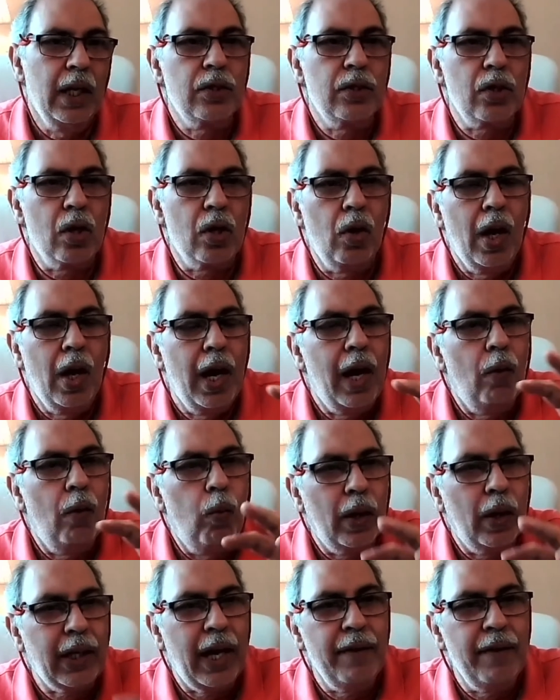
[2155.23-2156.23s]
So
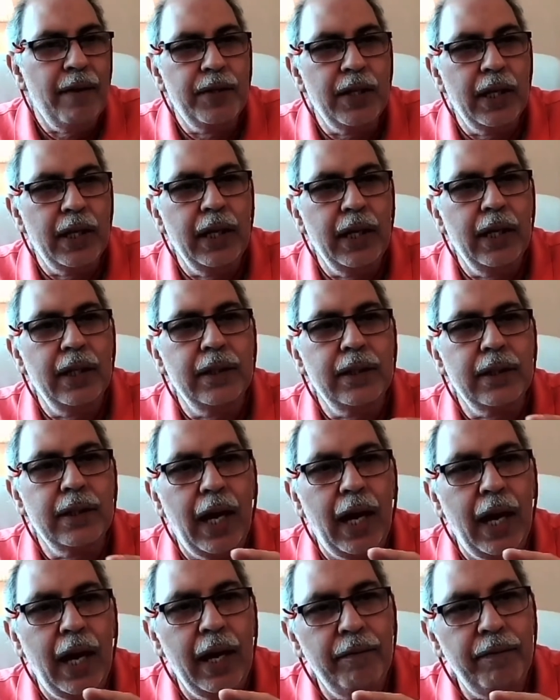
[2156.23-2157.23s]
what I've done is
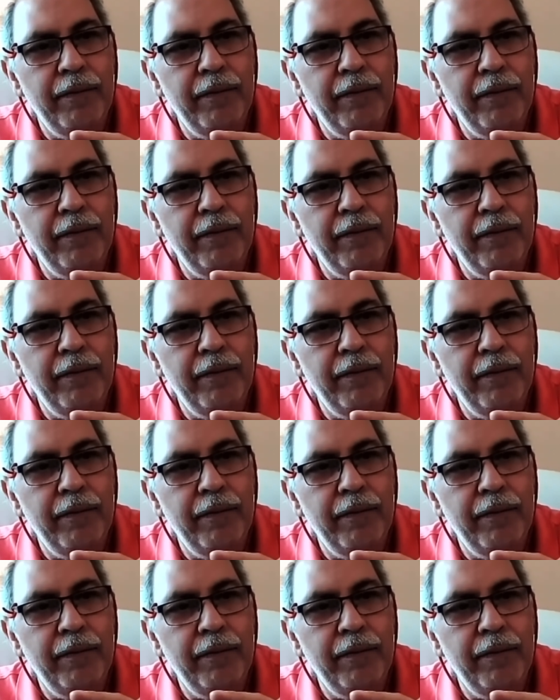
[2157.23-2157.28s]
I have